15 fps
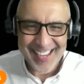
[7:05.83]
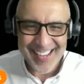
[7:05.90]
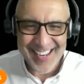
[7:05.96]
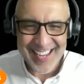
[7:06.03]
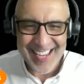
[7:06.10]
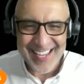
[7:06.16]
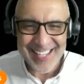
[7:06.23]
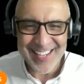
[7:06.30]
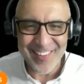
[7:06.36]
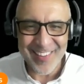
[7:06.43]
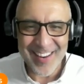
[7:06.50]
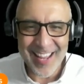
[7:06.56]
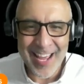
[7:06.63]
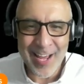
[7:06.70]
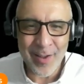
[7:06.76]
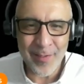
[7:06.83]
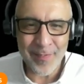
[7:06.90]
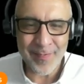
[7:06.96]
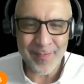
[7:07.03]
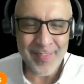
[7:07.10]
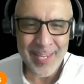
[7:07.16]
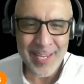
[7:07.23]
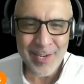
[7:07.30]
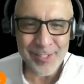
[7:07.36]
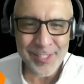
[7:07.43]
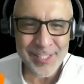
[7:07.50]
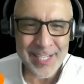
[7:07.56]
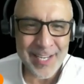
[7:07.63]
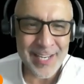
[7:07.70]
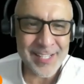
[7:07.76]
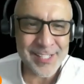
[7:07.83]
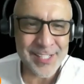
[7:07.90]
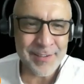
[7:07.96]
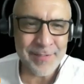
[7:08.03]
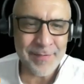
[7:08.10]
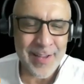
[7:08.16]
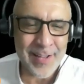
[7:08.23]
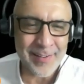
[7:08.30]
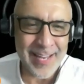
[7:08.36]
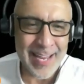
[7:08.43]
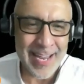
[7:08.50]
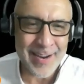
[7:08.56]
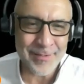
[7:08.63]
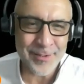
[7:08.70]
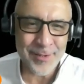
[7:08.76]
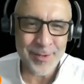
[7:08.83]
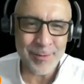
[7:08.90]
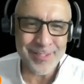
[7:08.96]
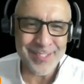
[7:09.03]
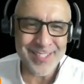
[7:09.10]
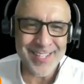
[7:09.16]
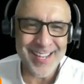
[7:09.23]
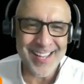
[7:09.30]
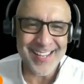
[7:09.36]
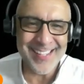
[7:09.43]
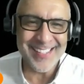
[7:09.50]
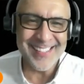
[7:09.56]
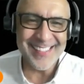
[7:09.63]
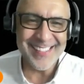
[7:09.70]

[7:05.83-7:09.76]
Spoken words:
an idea on how he or she felt after it was done?